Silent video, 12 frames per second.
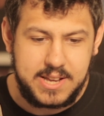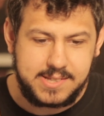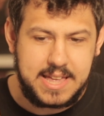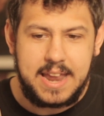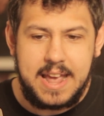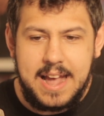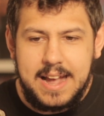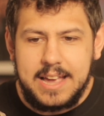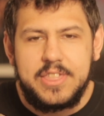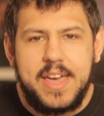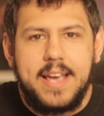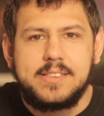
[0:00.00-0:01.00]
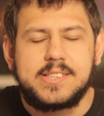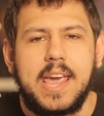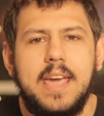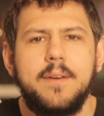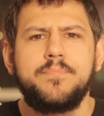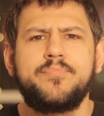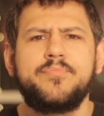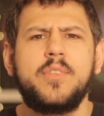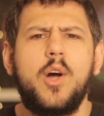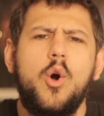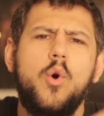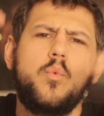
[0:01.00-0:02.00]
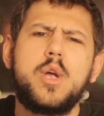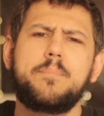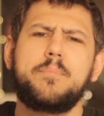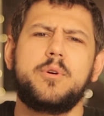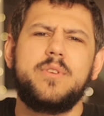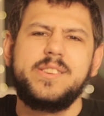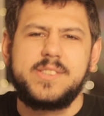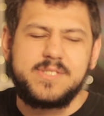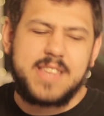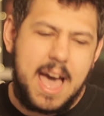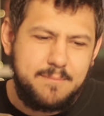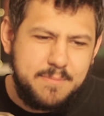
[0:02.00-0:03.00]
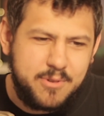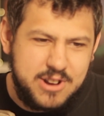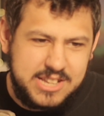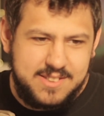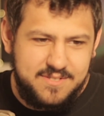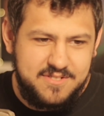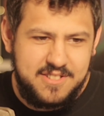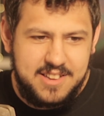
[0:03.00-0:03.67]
is that they say, oh, we are progressives. I'm a progressive.